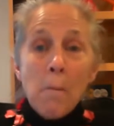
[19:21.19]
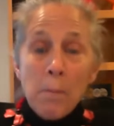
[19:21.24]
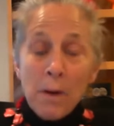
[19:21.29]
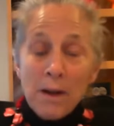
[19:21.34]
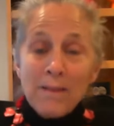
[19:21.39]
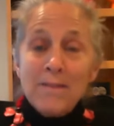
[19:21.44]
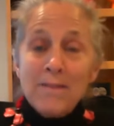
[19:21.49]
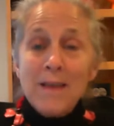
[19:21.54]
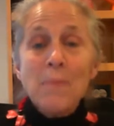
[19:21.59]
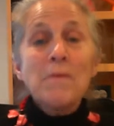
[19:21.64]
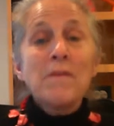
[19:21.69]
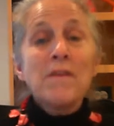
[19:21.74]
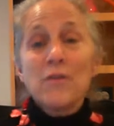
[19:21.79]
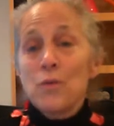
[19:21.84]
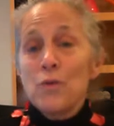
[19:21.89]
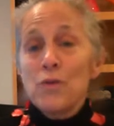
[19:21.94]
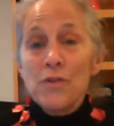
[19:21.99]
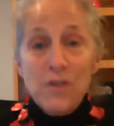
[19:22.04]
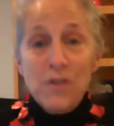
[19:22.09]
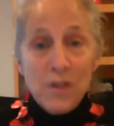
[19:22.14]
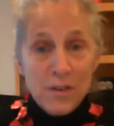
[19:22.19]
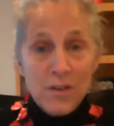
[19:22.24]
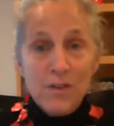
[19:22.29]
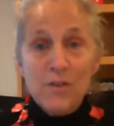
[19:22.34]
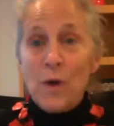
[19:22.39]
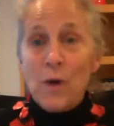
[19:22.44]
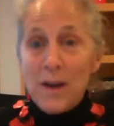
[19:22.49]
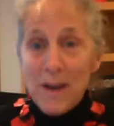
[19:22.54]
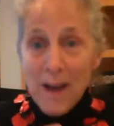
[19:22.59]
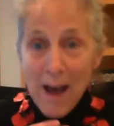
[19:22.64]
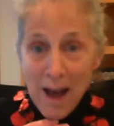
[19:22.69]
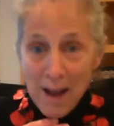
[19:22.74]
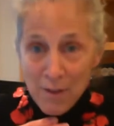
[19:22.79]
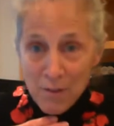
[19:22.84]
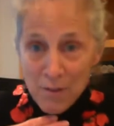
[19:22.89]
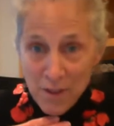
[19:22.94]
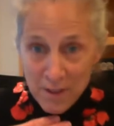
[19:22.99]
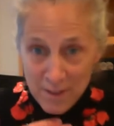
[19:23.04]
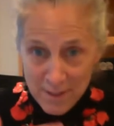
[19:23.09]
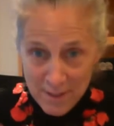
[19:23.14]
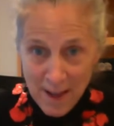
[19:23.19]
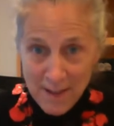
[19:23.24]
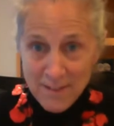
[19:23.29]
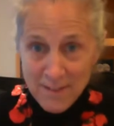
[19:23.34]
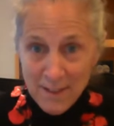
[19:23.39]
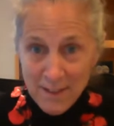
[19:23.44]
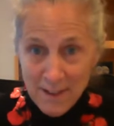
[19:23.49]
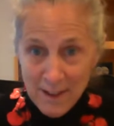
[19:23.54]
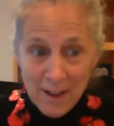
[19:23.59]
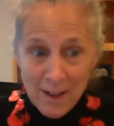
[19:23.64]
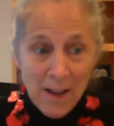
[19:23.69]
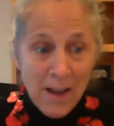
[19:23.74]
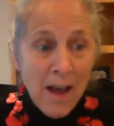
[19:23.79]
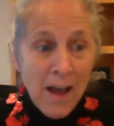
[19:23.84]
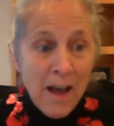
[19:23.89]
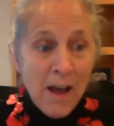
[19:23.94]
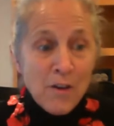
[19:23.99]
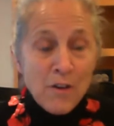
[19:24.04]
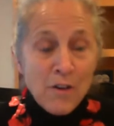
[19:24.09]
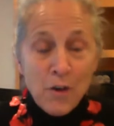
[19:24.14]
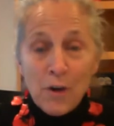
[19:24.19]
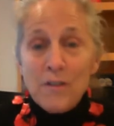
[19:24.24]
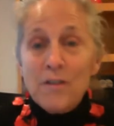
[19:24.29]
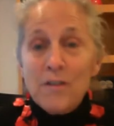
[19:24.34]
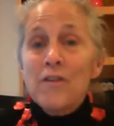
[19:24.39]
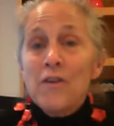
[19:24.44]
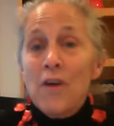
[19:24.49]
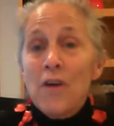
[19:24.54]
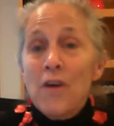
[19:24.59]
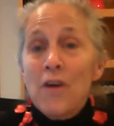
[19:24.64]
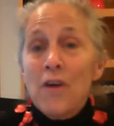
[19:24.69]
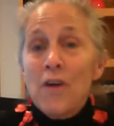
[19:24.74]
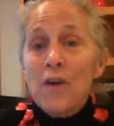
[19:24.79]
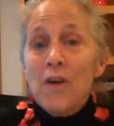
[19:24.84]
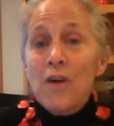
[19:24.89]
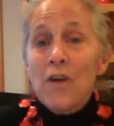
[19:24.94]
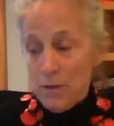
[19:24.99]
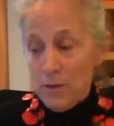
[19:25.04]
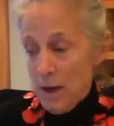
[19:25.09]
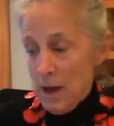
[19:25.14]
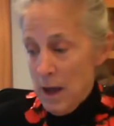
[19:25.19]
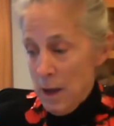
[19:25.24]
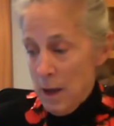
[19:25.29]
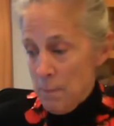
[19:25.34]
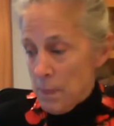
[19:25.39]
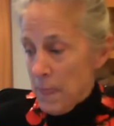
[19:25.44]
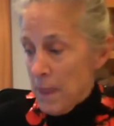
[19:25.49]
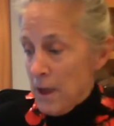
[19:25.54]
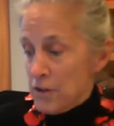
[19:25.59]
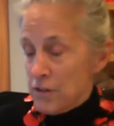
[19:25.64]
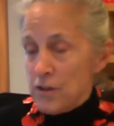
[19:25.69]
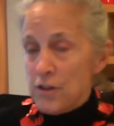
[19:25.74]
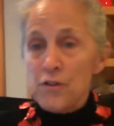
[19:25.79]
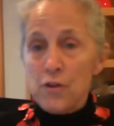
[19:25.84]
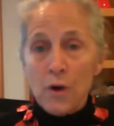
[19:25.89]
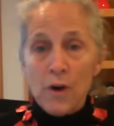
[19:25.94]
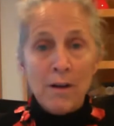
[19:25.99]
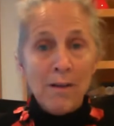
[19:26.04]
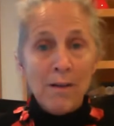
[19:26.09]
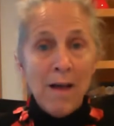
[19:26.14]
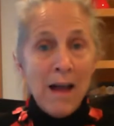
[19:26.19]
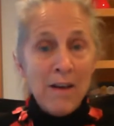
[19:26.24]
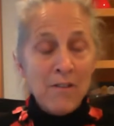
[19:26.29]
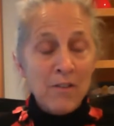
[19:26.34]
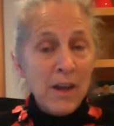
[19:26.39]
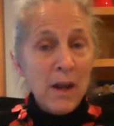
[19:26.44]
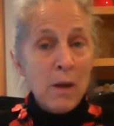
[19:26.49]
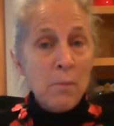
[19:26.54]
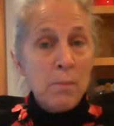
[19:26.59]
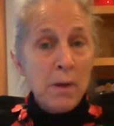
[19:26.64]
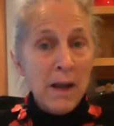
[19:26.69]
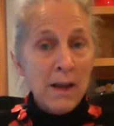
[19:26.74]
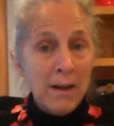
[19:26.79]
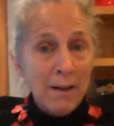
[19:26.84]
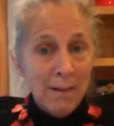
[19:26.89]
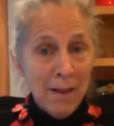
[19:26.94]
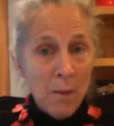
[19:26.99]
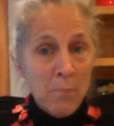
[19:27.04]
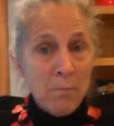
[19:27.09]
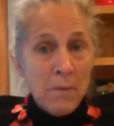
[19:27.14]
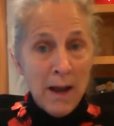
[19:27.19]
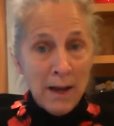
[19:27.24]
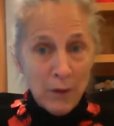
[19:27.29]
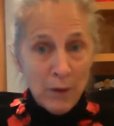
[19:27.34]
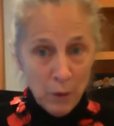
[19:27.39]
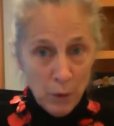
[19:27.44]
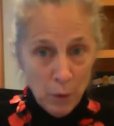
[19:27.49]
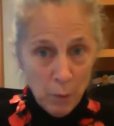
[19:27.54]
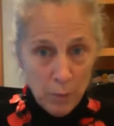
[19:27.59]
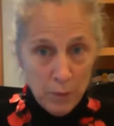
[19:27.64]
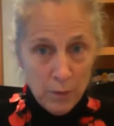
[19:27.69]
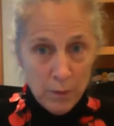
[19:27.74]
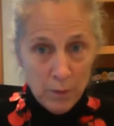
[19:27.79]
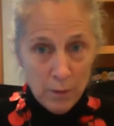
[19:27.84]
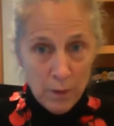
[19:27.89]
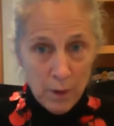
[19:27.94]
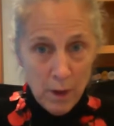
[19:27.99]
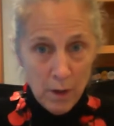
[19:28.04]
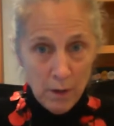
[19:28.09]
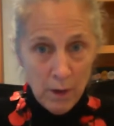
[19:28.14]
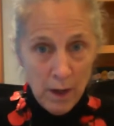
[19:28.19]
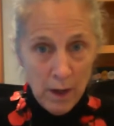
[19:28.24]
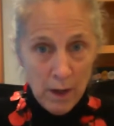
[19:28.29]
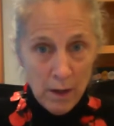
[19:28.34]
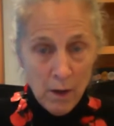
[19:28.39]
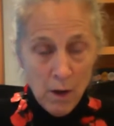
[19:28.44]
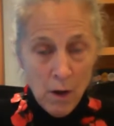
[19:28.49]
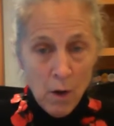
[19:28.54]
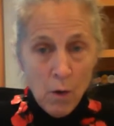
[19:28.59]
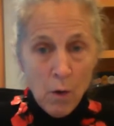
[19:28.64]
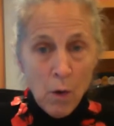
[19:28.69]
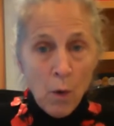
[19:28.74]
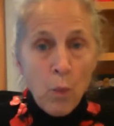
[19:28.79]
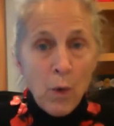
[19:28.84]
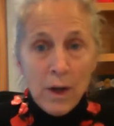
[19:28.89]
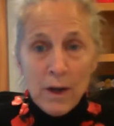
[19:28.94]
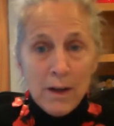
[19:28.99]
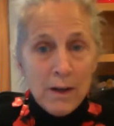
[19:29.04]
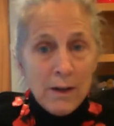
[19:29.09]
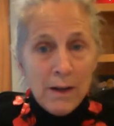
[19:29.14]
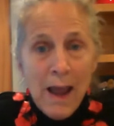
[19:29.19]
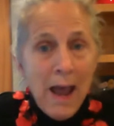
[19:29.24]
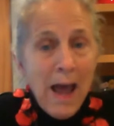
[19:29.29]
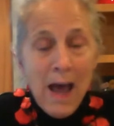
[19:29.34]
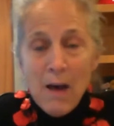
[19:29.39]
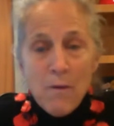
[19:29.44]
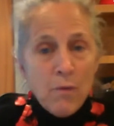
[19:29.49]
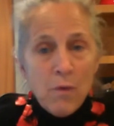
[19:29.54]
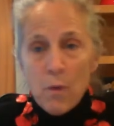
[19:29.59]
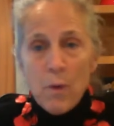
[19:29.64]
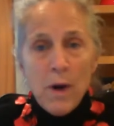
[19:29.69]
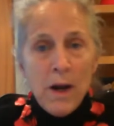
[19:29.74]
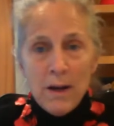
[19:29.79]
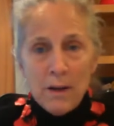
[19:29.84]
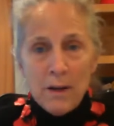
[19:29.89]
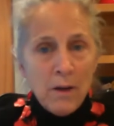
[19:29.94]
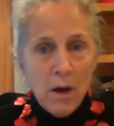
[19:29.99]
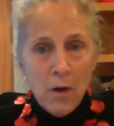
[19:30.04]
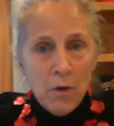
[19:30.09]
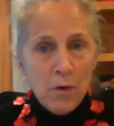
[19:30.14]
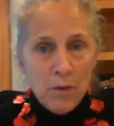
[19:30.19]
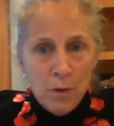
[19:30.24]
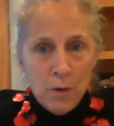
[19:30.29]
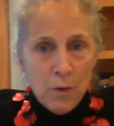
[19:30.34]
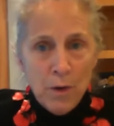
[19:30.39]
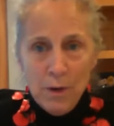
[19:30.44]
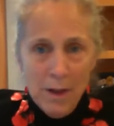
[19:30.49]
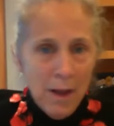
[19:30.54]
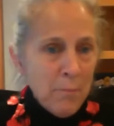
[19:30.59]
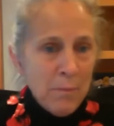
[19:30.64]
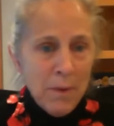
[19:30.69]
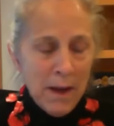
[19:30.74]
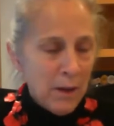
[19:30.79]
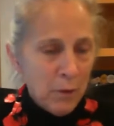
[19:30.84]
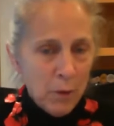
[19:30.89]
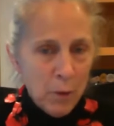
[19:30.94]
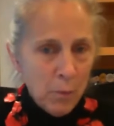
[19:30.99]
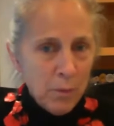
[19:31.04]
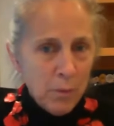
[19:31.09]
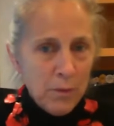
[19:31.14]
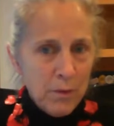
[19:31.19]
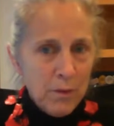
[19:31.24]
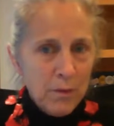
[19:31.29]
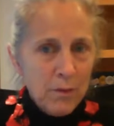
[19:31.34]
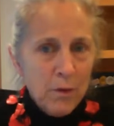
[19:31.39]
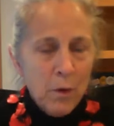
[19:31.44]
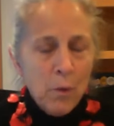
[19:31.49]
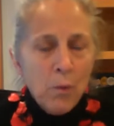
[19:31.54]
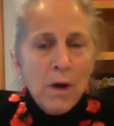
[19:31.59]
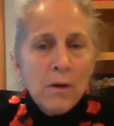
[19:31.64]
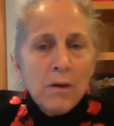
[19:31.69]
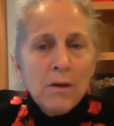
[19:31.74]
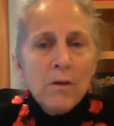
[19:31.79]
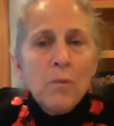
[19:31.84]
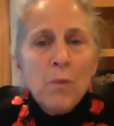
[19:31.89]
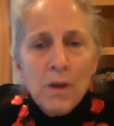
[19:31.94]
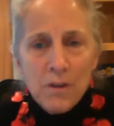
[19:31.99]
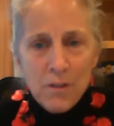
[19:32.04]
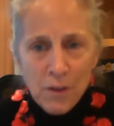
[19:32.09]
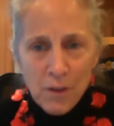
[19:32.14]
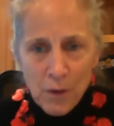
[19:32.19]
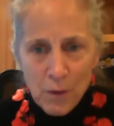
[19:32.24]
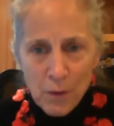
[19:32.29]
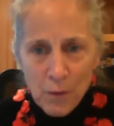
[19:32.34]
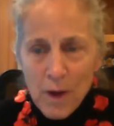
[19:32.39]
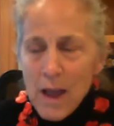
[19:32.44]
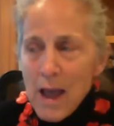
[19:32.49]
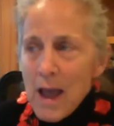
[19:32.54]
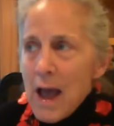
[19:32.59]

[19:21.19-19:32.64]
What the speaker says: But some of this was just straight out of necessity. Georgie talked about she's joined a lot of campaign alumni groups. Okay, well, we didn't have a way to go do alumni groups. So what did we do?